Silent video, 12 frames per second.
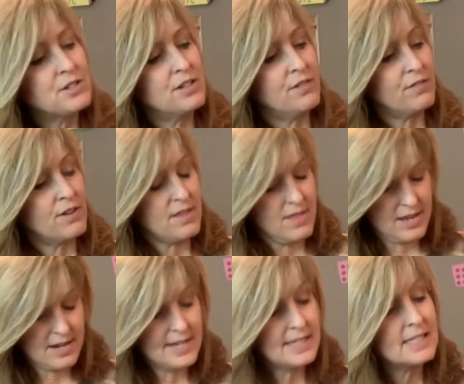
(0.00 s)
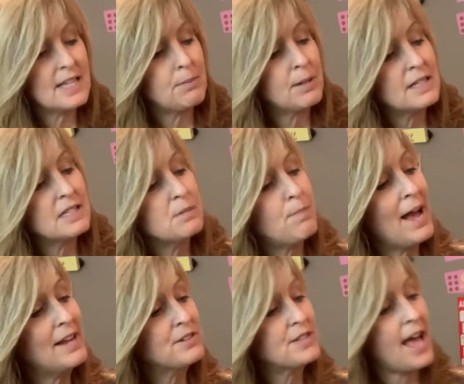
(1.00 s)
different than an insect because
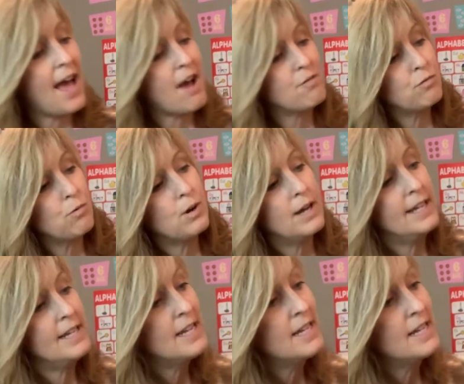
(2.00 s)
spiders have 1,